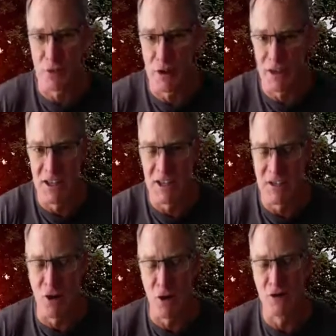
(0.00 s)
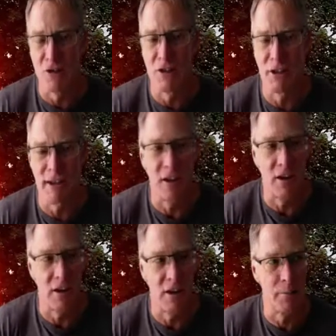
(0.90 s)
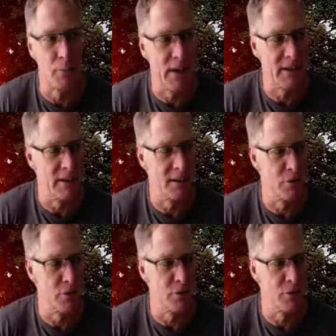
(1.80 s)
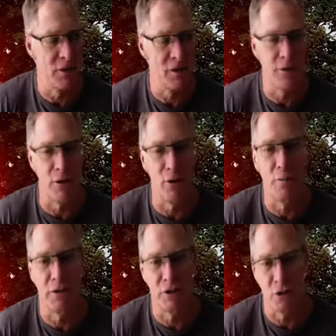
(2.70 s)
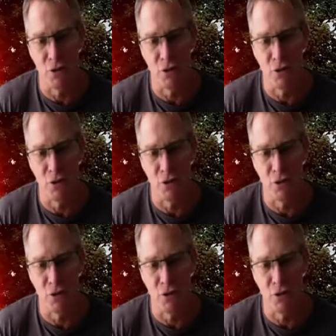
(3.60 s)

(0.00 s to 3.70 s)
kinesiology that I practice was really followed by Dr.